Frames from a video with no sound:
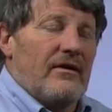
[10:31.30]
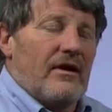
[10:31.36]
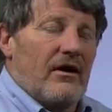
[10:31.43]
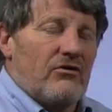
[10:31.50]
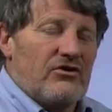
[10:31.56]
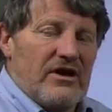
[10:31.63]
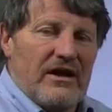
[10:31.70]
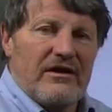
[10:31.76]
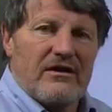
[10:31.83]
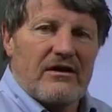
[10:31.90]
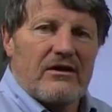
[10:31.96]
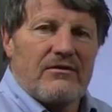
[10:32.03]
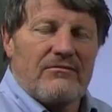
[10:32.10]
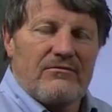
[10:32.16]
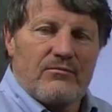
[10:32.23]
our
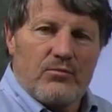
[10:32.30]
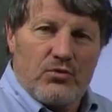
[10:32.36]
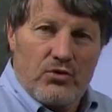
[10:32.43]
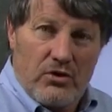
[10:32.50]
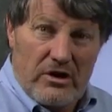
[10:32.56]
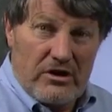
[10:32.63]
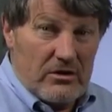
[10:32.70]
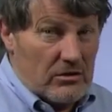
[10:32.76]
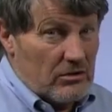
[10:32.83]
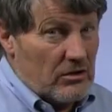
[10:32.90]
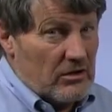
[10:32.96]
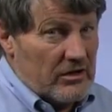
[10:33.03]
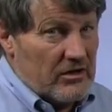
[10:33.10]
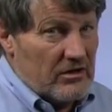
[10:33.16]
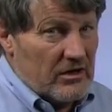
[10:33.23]
data pretty
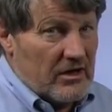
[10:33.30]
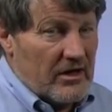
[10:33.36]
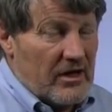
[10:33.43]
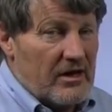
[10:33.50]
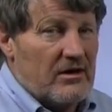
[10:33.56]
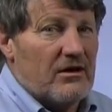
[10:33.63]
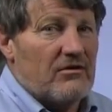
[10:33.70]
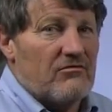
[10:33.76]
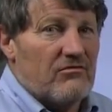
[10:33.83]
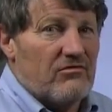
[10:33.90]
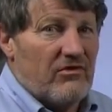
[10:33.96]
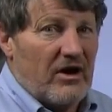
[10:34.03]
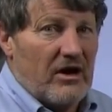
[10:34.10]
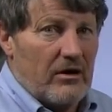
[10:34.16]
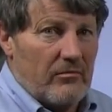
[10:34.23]
clearly indicate
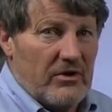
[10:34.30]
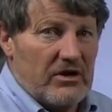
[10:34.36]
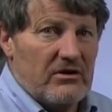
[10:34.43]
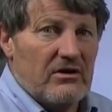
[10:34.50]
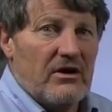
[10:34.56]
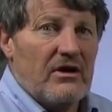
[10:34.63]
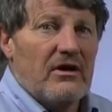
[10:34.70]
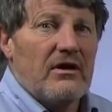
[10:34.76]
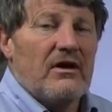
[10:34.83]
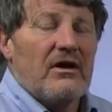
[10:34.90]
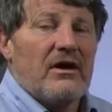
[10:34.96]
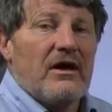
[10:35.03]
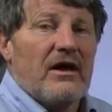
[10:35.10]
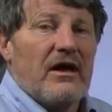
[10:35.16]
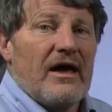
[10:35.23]
environment
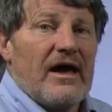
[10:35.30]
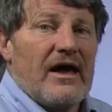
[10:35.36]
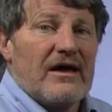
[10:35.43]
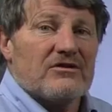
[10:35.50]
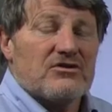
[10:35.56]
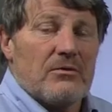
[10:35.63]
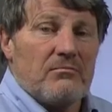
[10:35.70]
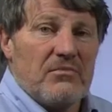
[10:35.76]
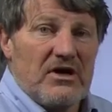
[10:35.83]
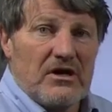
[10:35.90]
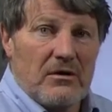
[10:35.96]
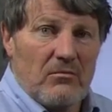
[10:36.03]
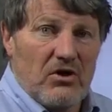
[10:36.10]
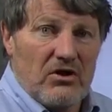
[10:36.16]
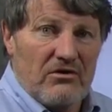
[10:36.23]
has a
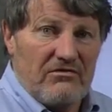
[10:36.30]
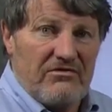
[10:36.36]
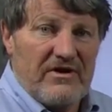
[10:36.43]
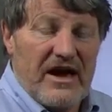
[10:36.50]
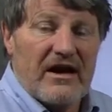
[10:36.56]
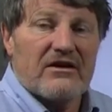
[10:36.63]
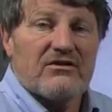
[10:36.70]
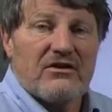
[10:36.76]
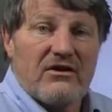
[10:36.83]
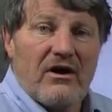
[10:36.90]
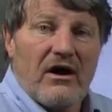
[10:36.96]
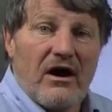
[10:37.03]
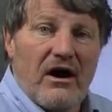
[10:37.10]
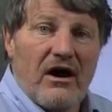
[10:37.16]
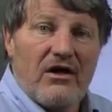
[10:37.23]
minimal effect
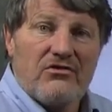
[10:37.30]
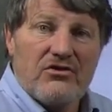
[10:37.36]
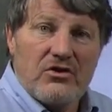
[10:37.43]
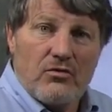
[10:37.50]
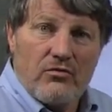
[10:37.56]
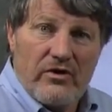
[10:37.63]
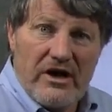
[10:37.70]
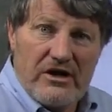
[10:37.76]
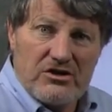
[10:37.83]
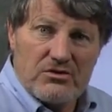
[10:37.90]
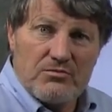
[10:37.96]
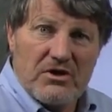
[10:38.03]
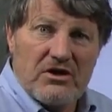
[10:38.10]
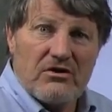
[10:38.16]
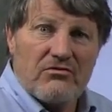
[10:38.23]
on the
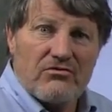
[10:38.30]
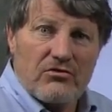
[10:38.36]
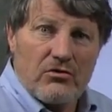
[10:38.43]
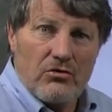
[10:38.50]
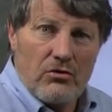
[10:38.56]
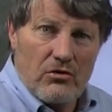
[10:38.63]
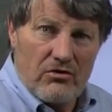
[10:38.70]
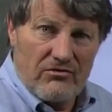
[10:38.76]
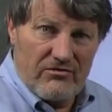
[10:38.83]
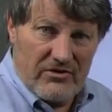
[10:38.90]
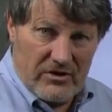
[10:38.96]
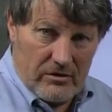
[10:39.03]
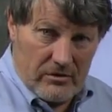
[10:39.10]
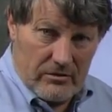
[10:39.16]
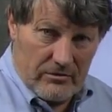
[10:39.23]
arrangement of
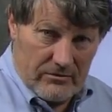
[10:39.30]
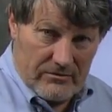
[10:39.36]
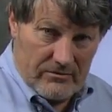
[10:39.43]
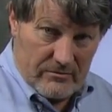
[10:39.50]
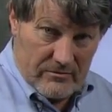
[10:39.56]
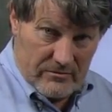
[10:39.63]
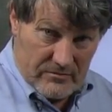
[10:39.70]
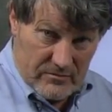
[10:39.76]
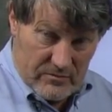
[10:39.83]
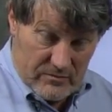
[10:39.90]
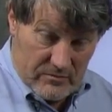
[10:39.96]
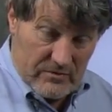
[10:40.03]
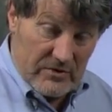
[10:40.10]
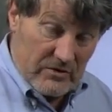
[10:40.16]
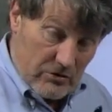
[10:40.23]
chlorophyll,
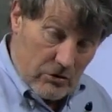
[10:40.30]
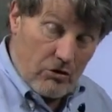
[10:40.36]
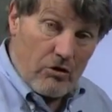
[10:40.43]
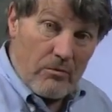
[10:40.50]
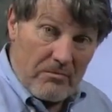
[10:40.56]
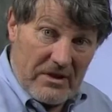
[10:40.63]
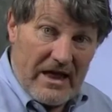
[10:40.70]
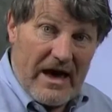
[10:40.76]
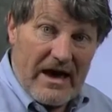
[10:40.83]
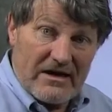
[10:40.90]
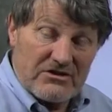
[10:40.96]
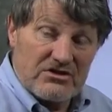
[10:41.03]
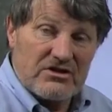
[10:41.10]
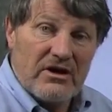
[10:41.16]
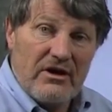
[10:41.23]

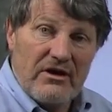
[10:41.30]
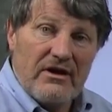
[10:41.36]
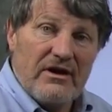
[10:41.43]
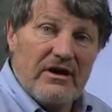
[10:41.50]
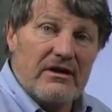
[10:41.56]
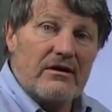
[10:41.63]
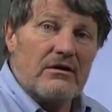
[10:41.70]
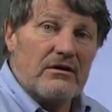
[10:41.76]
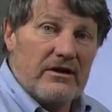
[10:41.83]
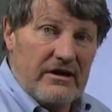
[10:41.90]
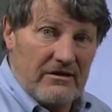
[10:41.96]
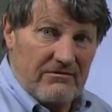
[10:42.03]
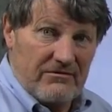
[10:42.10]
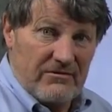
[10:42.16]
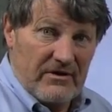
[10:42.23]
chloroplasts in a
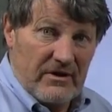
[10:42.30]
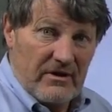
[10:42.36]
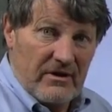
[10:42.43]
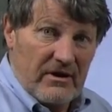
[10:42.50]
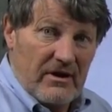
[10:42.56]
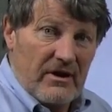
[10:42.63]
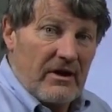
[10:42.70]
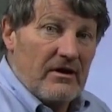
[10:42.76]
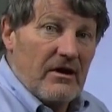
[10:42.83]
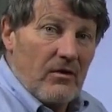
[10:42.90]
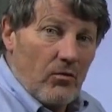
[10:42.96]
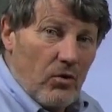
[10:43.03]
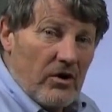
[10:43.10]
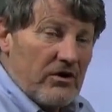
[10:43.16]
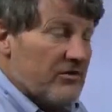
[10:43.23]
leaf.
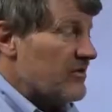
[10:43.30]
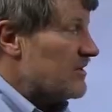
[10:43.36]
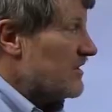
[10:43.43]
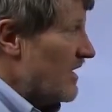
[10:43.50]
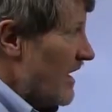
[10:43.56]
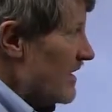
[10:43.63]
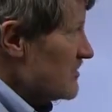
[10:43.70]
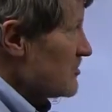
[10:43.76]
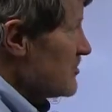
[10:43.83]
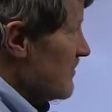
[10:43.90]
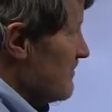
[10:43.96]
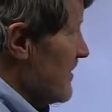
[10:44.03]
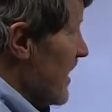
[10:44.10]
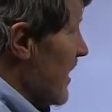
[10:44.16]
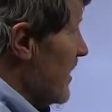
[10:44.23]
One of the tests
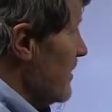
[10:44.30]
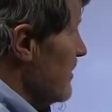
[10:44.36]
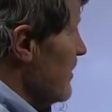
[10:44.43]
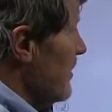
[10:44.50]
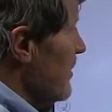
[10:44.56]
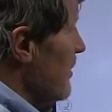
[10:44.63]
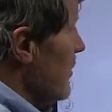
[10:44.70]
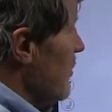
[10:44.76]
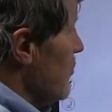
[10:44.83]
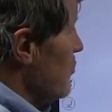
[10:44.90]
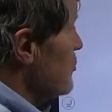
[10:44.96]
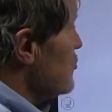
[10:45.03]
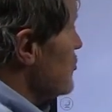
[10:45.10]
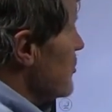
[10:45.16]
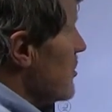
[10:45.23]
of that
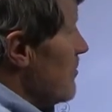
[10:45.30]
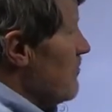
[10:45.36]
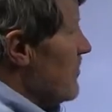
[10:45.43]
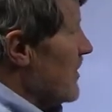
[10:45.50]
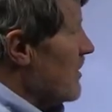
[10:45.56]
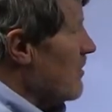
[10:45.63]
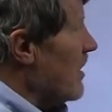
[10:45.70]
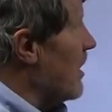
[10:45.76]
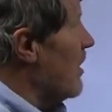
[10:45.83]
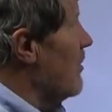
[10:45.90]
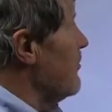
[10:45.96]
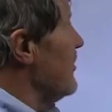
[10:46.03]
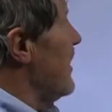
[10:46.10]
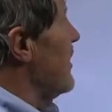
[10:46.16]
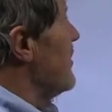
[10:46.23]
was to compare
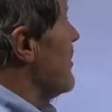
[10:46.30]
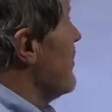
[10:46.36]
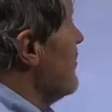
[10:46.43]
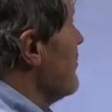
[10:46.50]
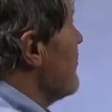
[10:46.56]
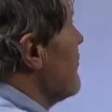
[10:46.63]
our data